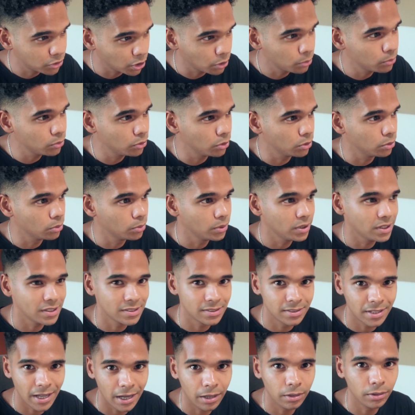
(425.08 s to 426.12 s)
don't do
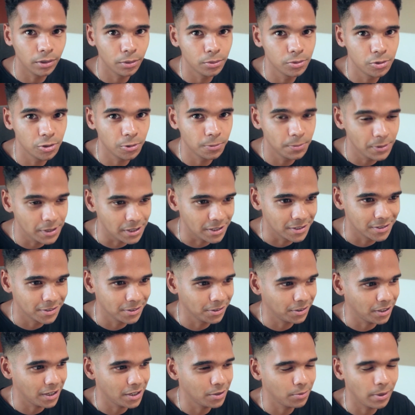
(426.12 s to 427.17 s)
is download your beats,
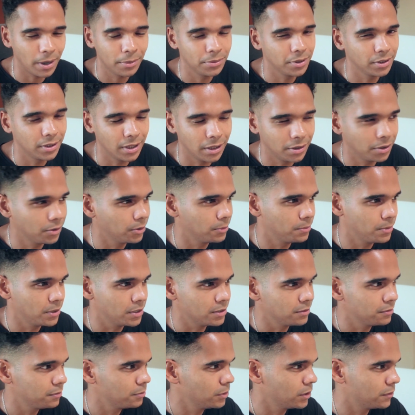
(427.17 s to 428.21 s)
okay? Why would they download a
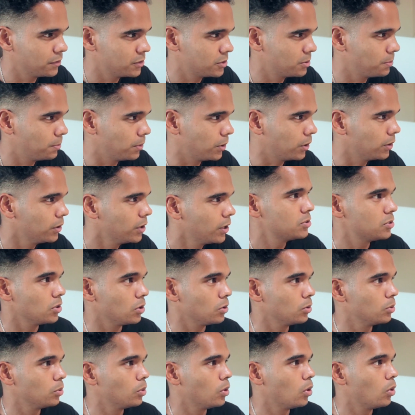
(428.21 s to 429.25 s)
beat if it's a bot?
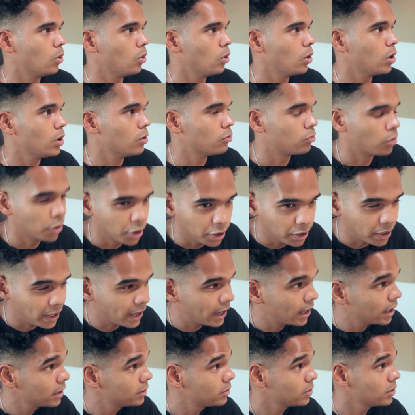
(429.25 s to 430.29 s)
So run an
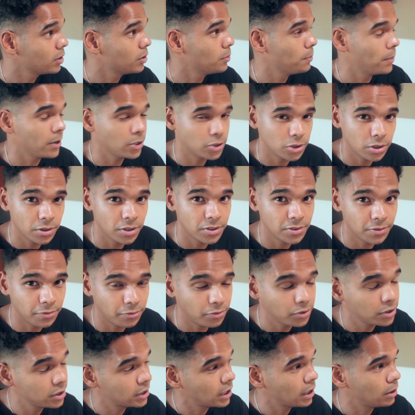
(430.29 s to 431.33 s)
ad, make sure there's a
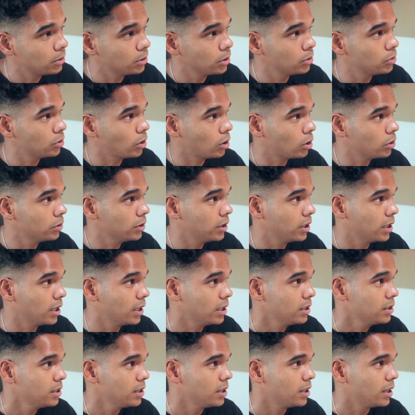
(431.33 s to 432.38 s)
free download on
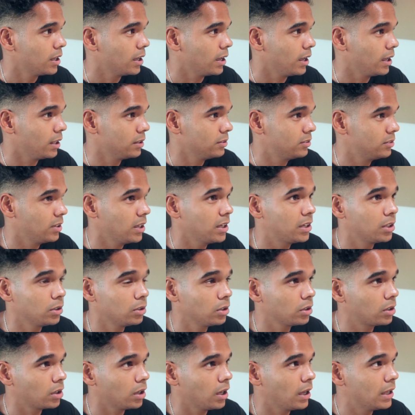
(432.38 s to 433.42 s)
there, and take a
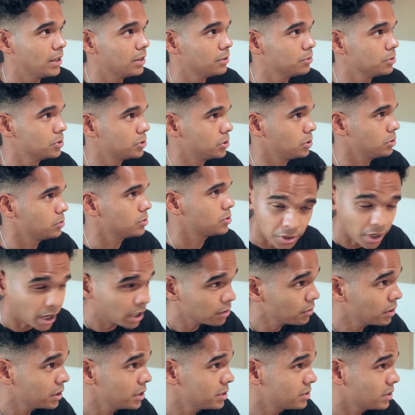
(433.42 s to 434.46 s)
look at the results. So
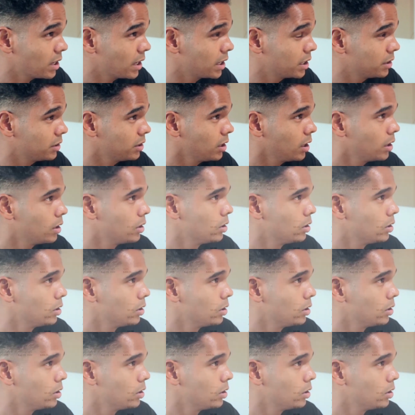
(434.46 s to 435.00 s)
I ran this ad